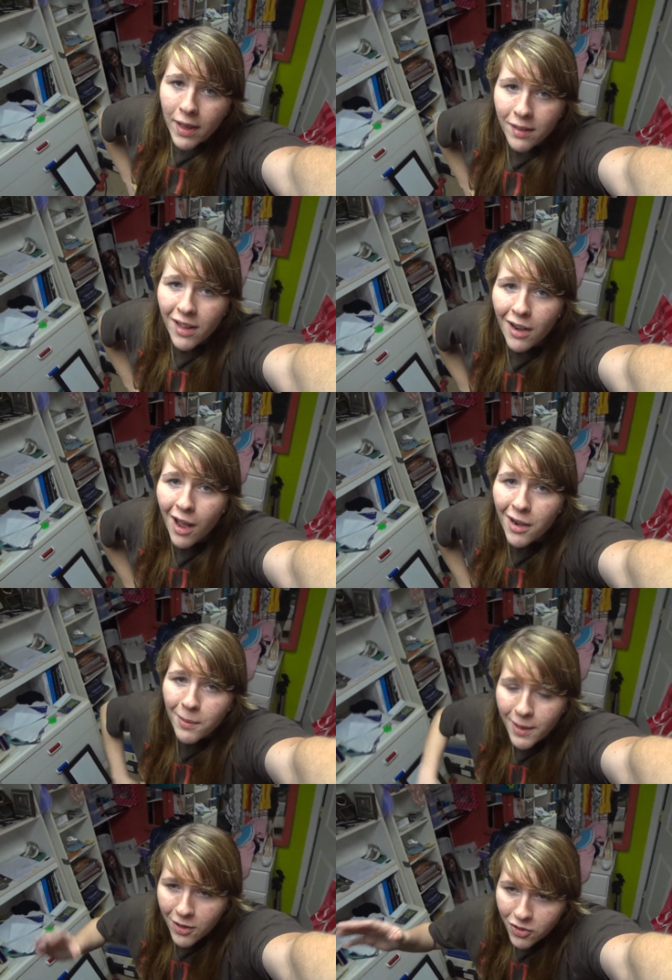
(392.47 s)
It's not
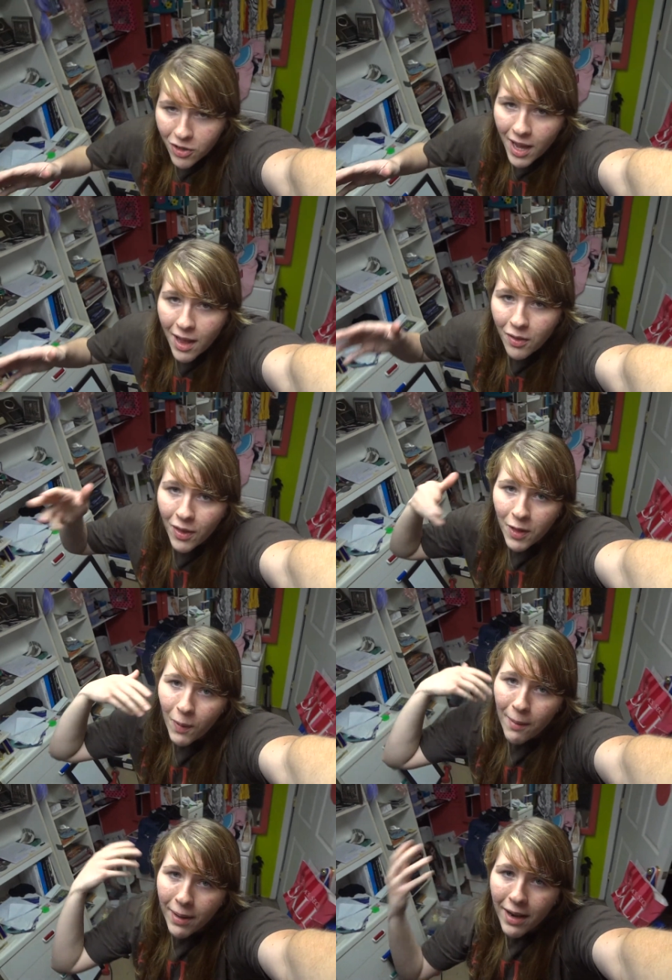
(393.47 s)
100% sure yet, so that's
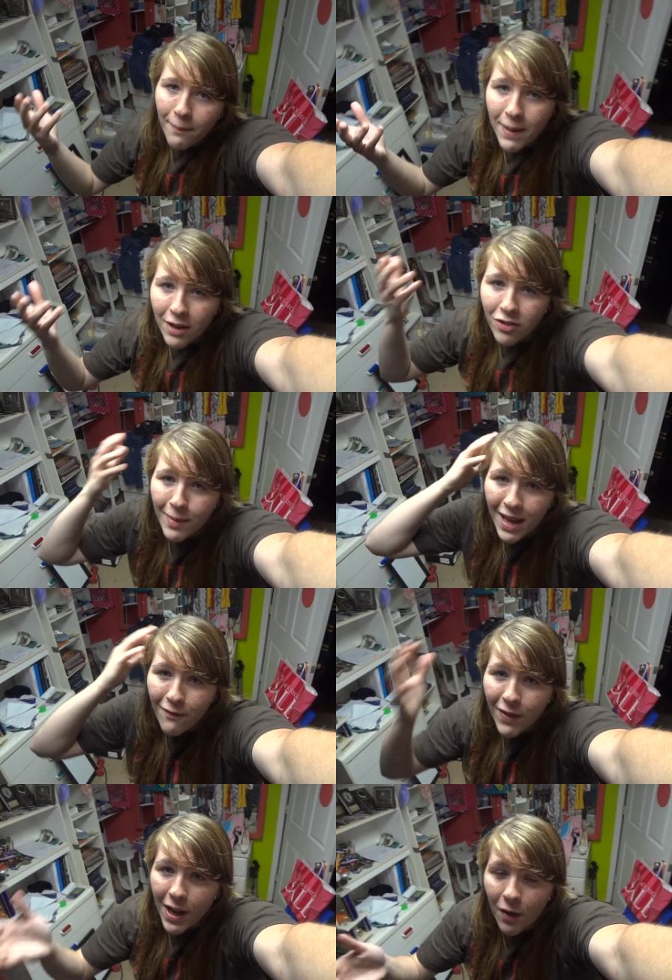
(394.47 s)
why I might not be actually making
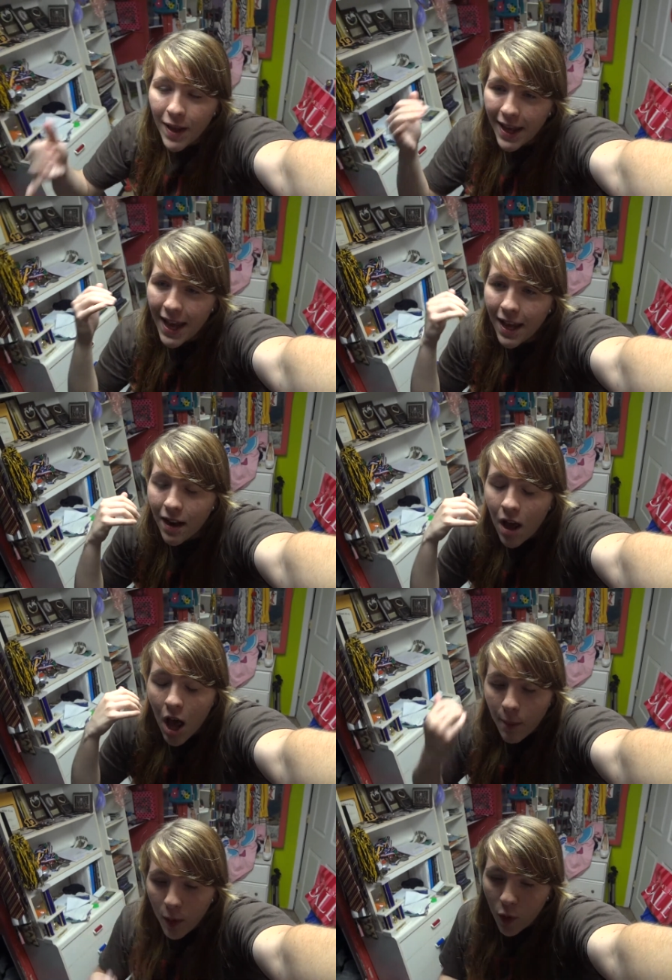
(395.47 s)
videos. I can't
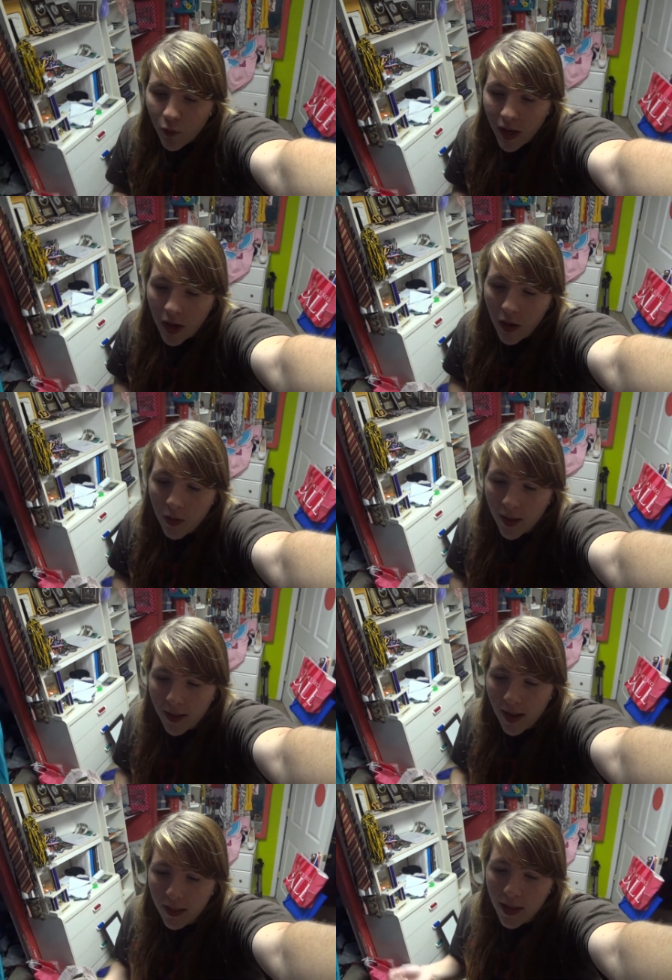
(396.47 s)
post videos
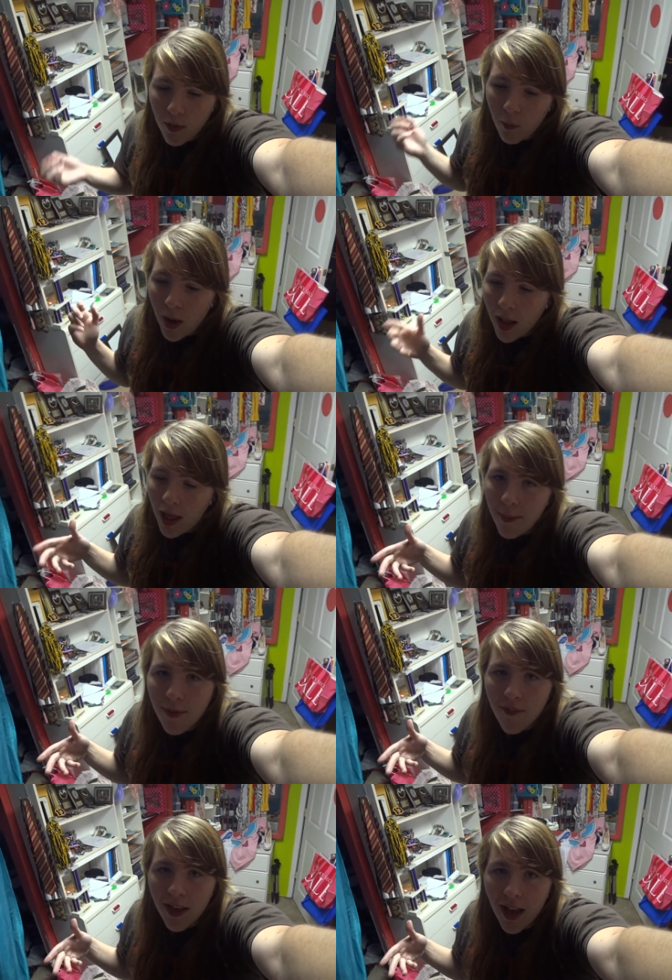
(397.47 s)
exactly while I'm
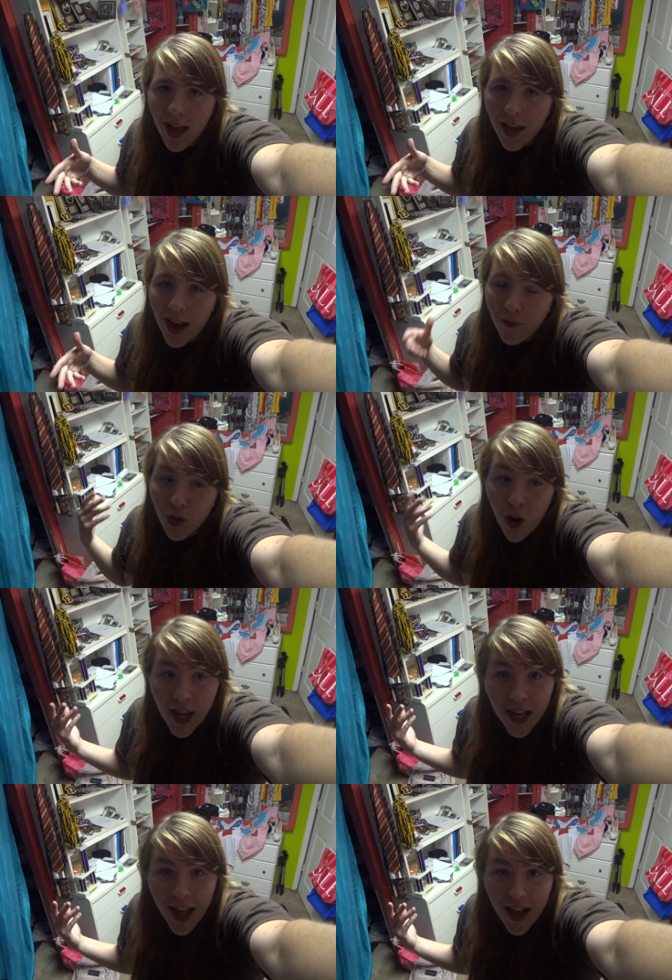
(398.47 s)
at VidCon. I tried
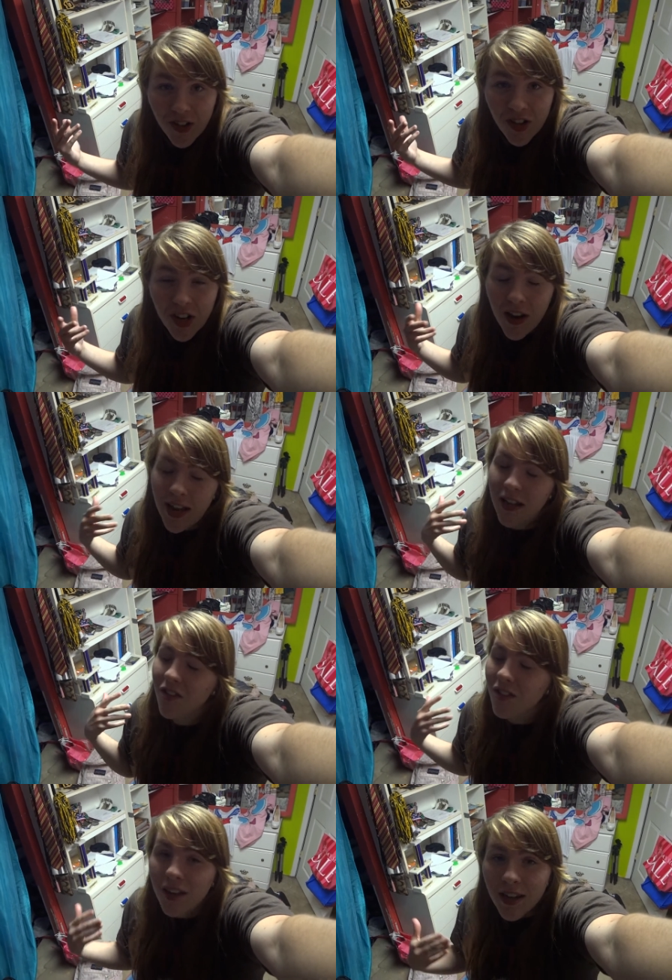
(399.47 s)
it last year, and it
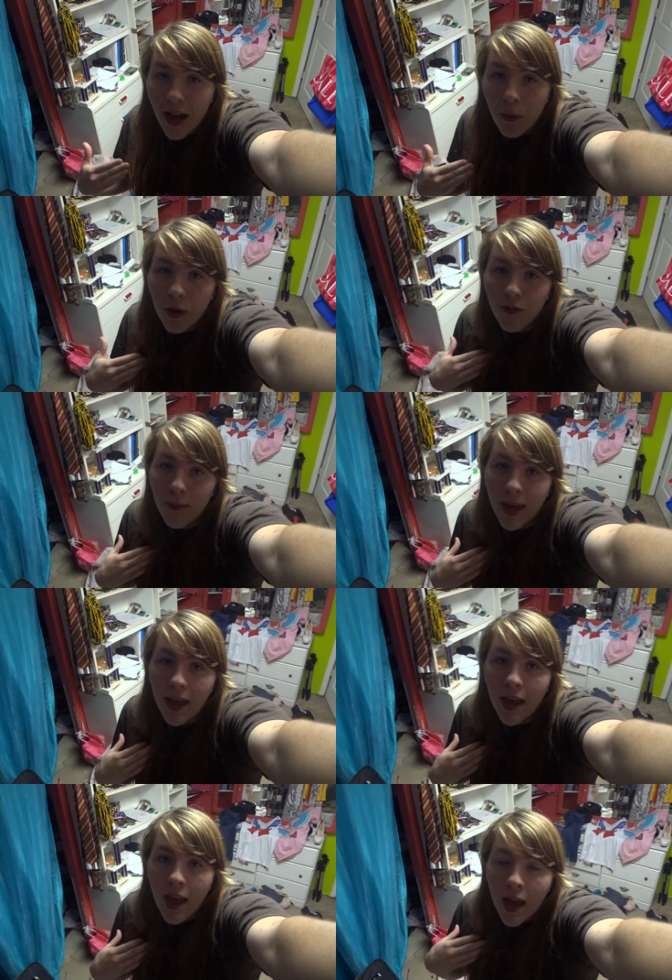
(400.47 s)
just did not work for me.